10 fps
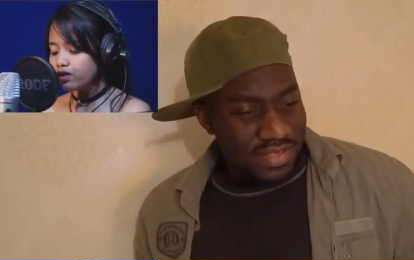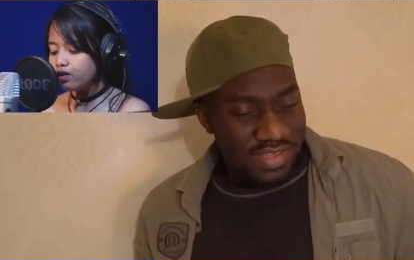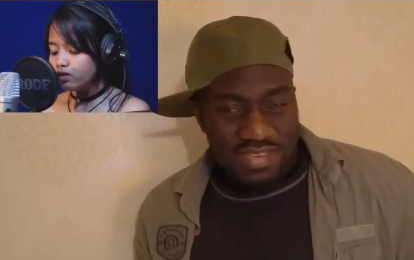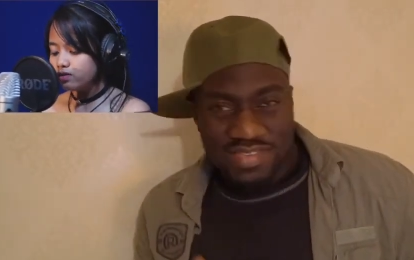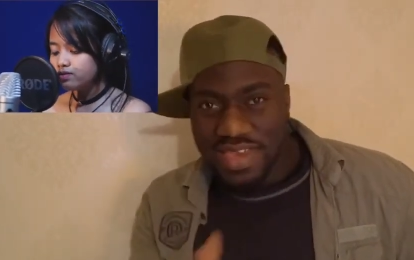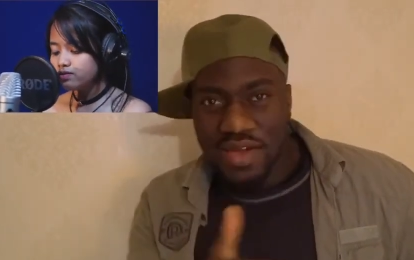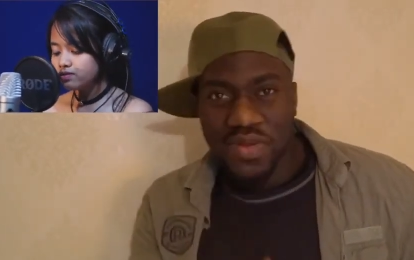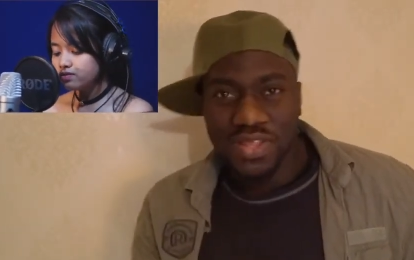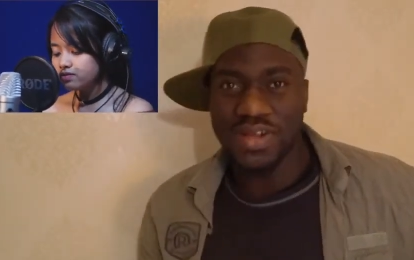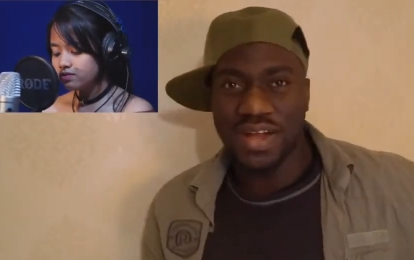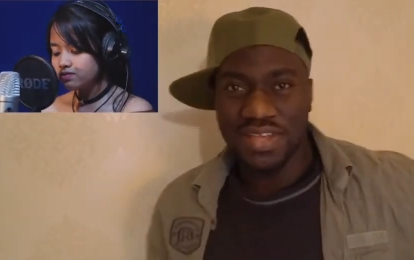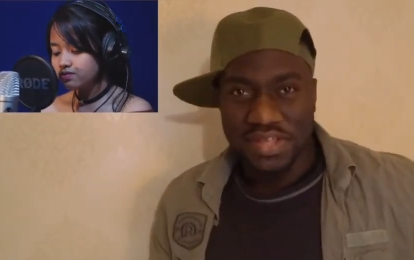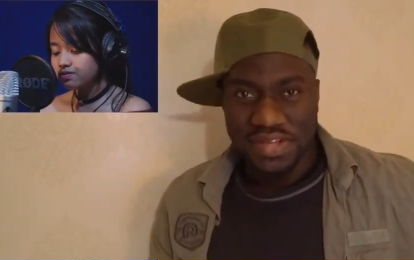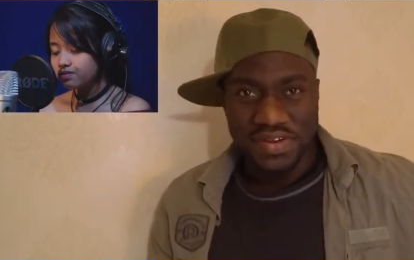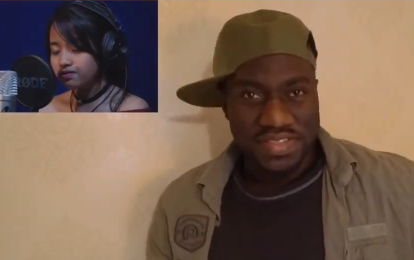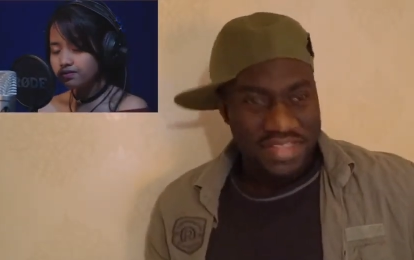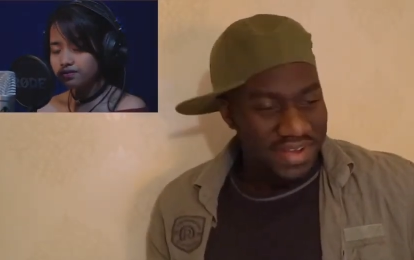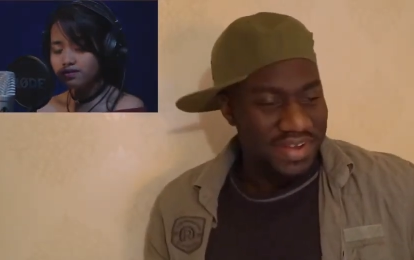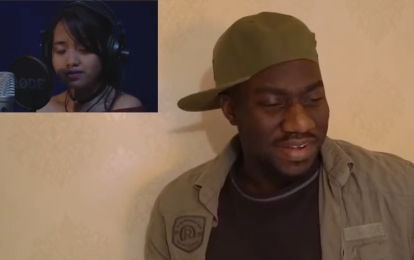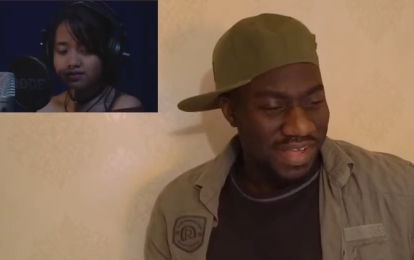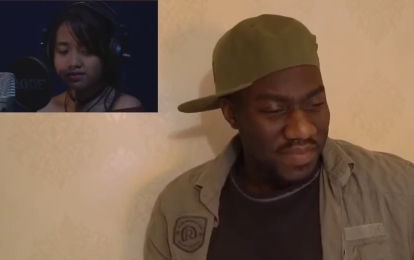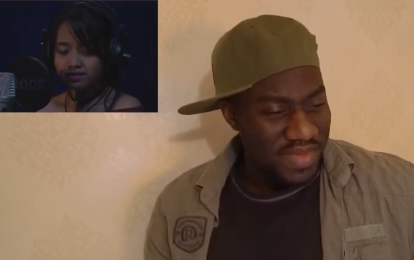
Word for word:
Speaker 1: just sing with her, you know. Oh, I